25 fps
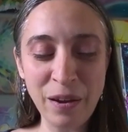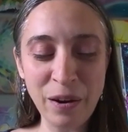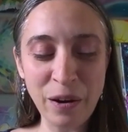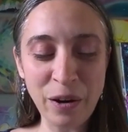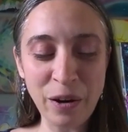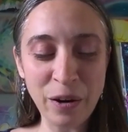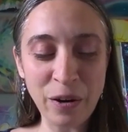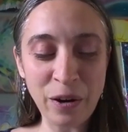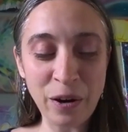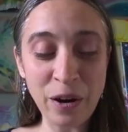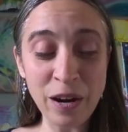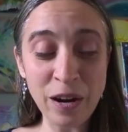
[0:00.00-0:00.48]

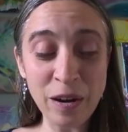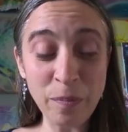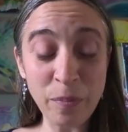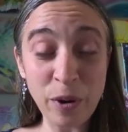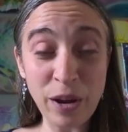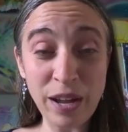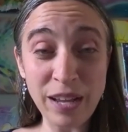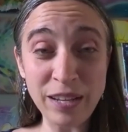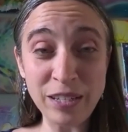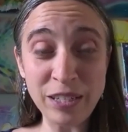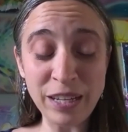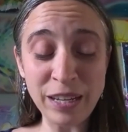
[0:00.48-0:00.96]
Her current
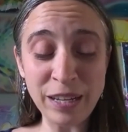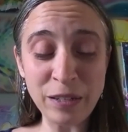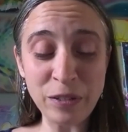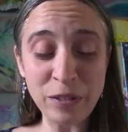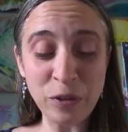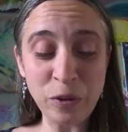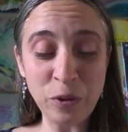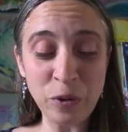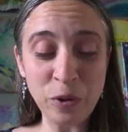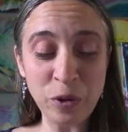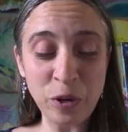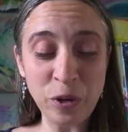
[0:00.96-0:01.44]
project,
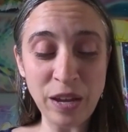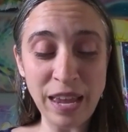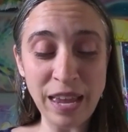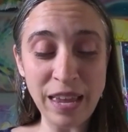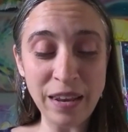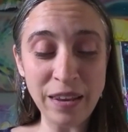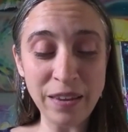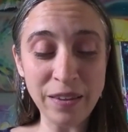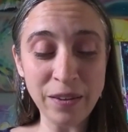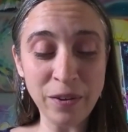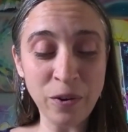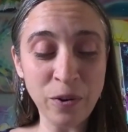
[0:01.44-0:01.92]

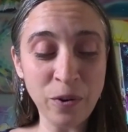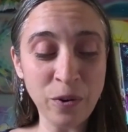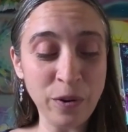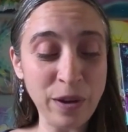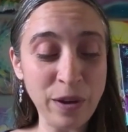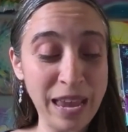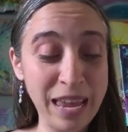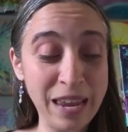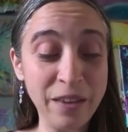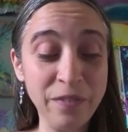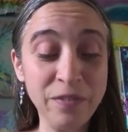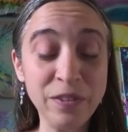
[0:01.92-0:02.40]

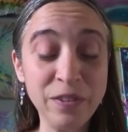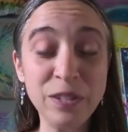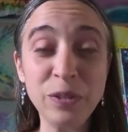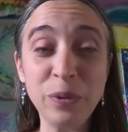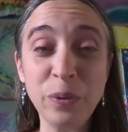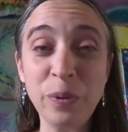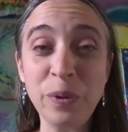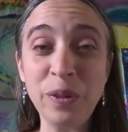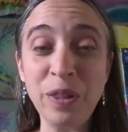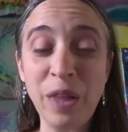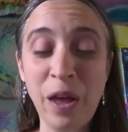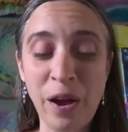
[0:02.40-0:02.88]
Creative
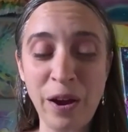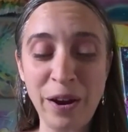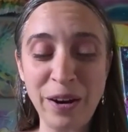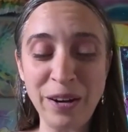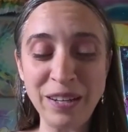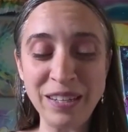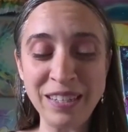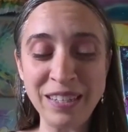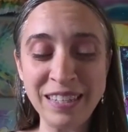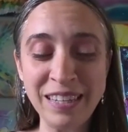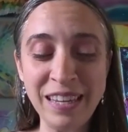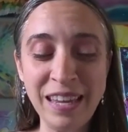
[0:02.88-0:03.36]
Soul
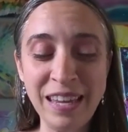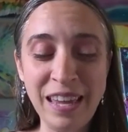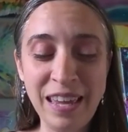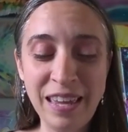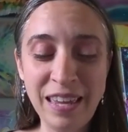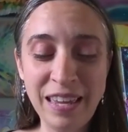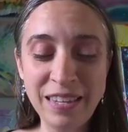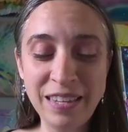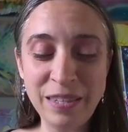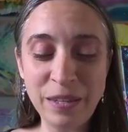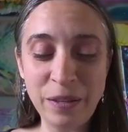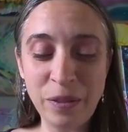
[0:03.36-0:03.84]
Art,
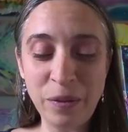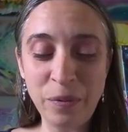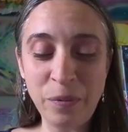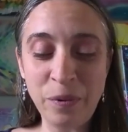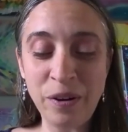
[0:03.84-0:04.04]
is in the